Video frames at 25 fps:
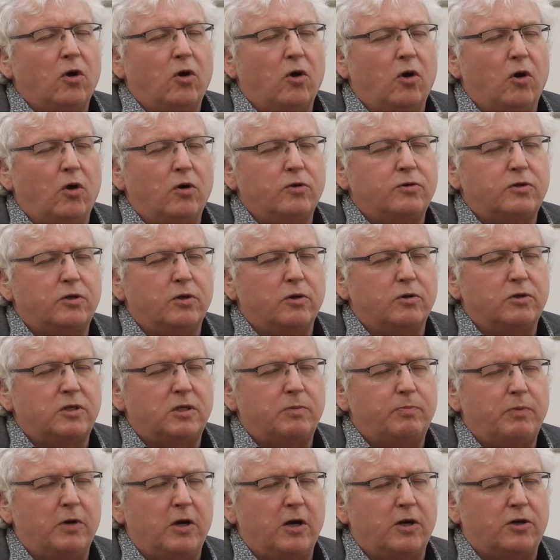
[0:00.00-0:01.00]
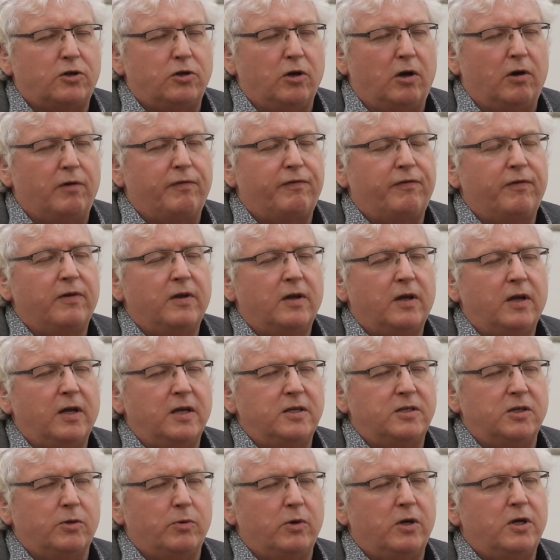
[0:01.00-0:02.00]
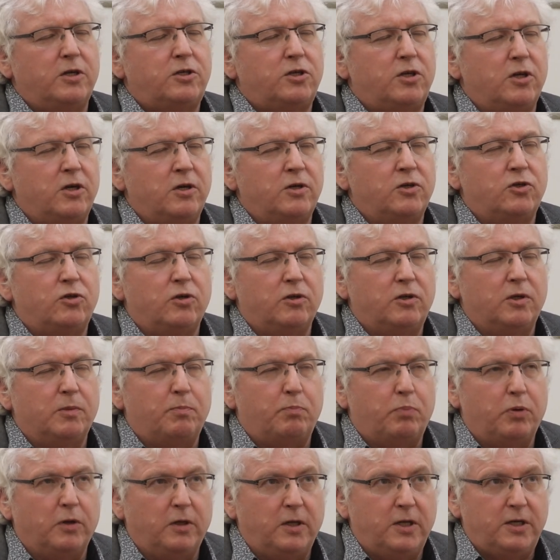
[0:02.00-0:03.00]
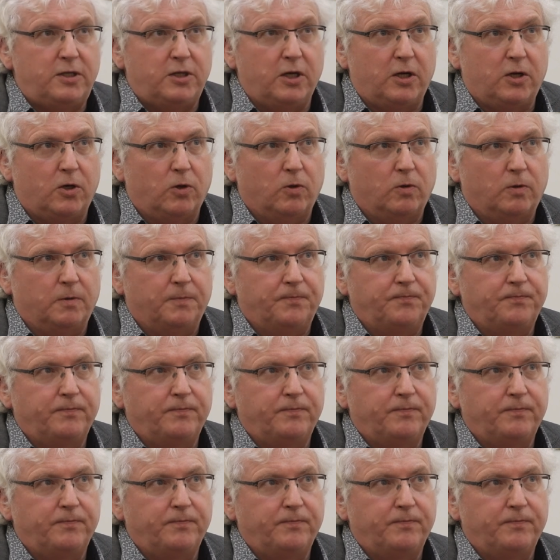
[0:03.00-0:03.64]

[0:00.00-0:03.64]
also sparked off, as it were, turned to the political.